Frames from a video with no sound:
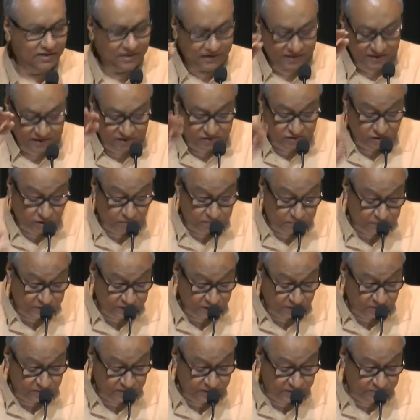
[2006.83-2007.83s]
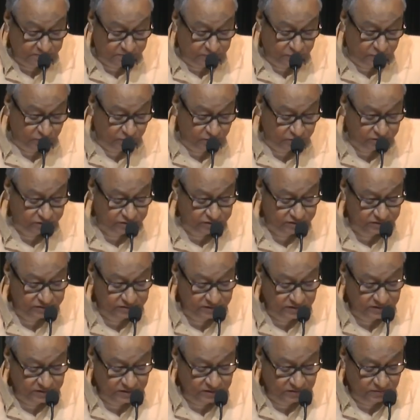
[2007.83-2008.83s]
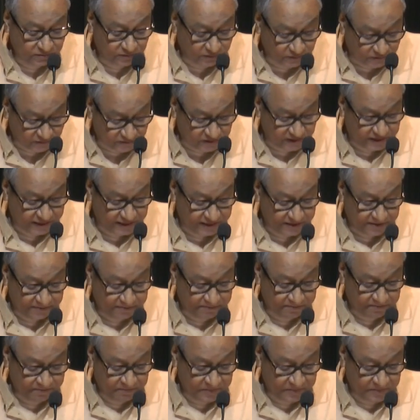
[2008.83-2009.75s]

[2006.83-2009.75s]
The top-down approach was there,